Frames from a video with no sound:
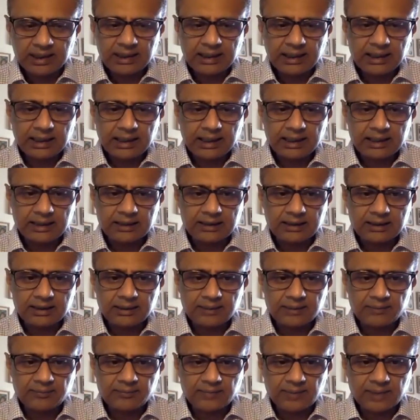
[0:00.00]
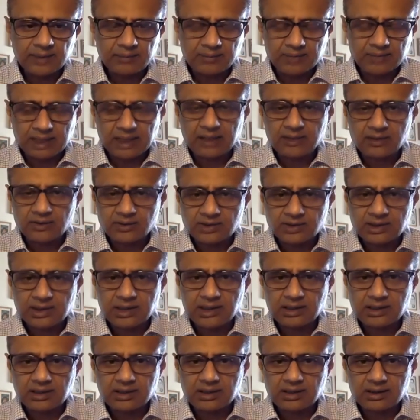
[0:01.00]
And I'm glad to say
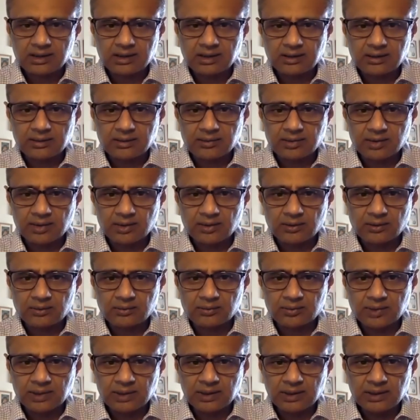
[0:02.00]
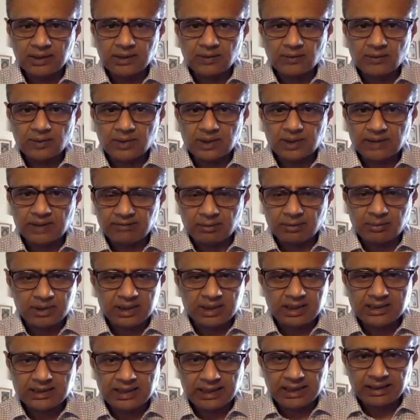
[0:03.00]
that, with
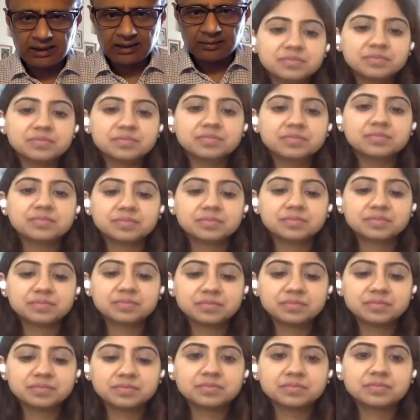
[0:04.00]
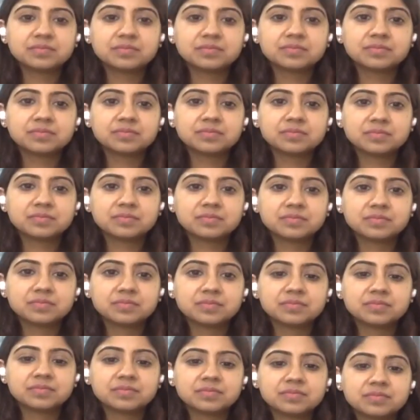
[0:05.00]
everybody's help, our
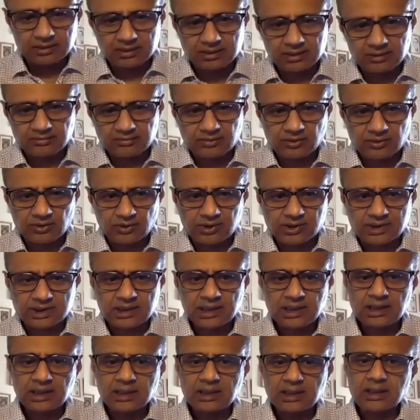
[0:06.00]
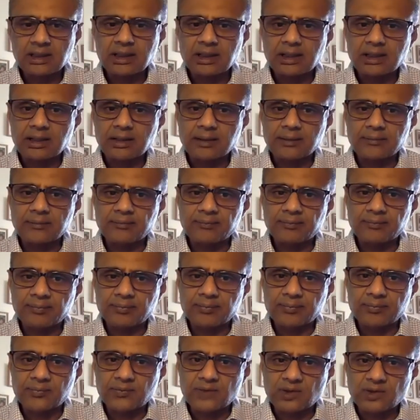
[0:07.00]
team, and of course,
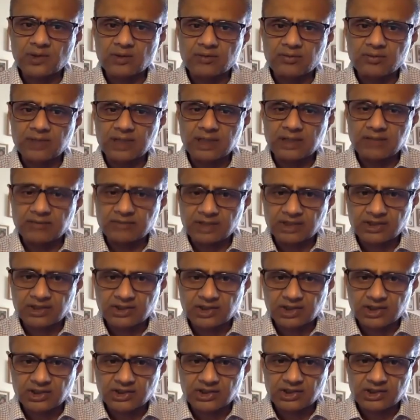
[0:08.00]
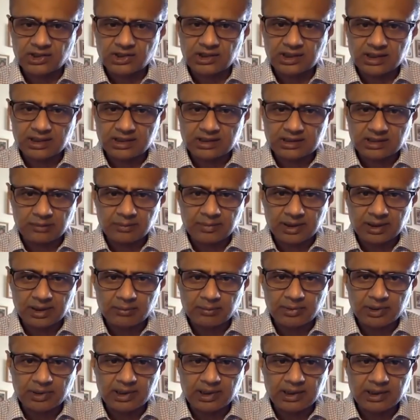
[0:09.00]
sort of the infrastructure that is coming
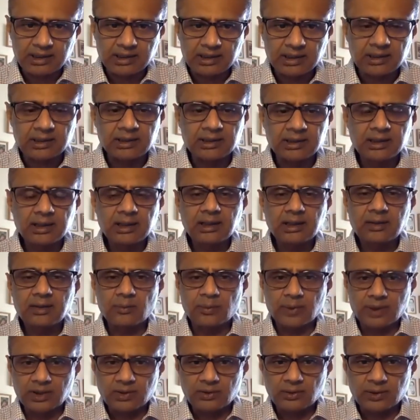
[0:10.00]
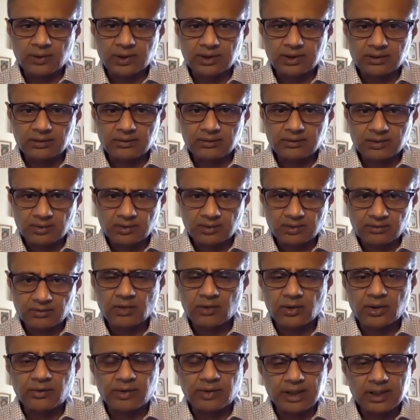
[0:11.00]
up in India, we're growing
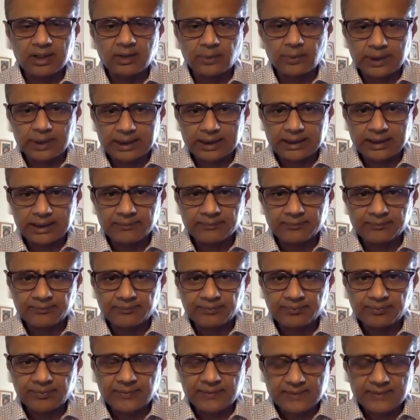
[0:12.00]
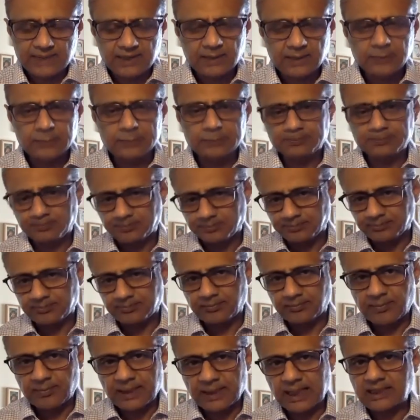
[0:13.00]
really quickly. So
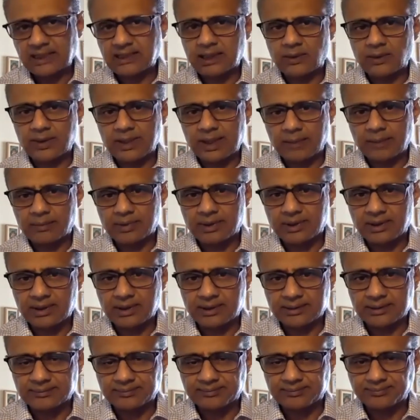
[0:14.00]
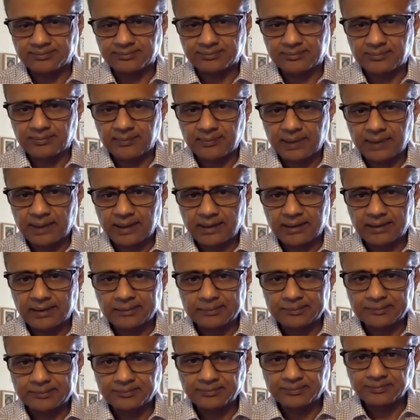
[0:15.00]
that's how it happened. Yeah.
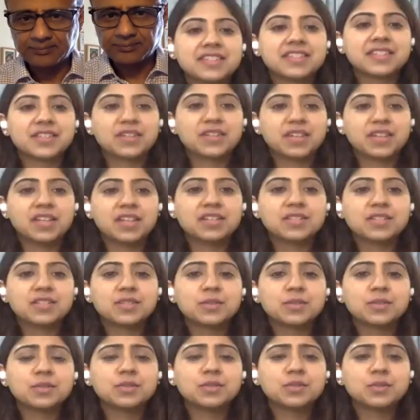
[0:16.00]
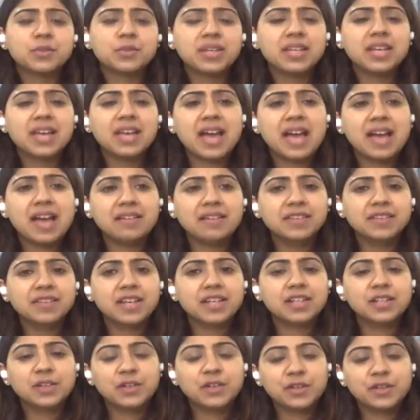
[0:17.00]
That's great. So do we have
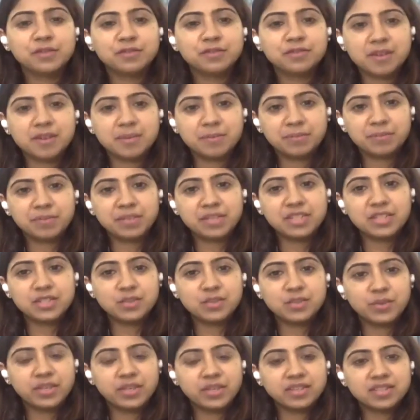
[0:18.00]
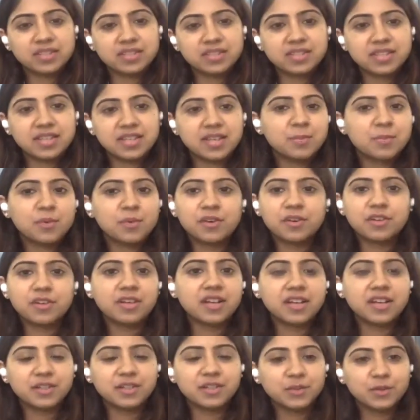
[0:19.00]
like a lot of companies doing the same, or
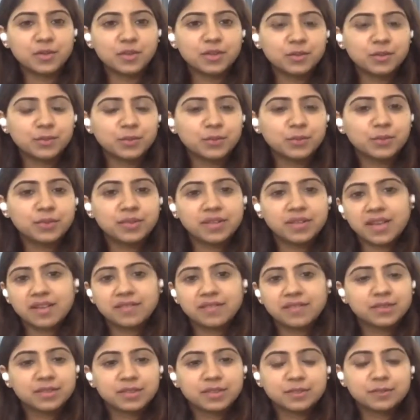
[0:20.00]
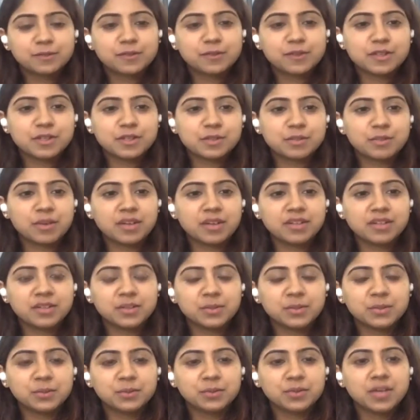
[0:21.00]
like you were the first one
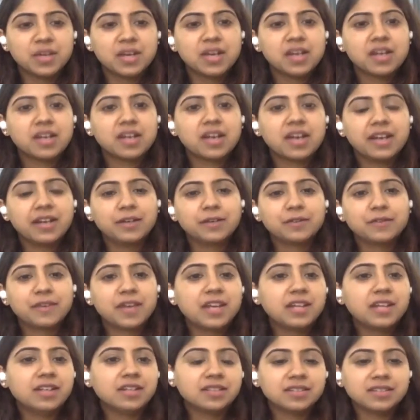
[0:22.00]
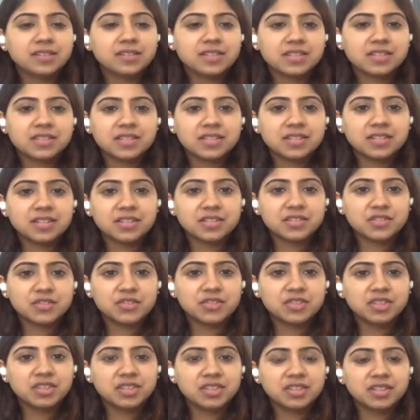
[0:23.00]
to kind of enter this
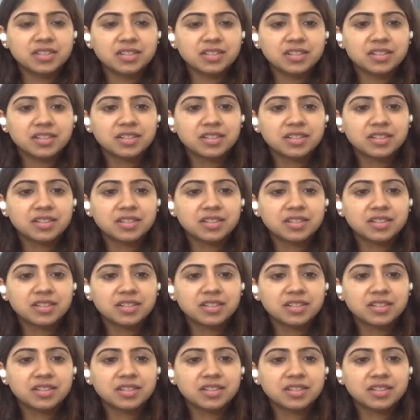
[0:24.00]
industry?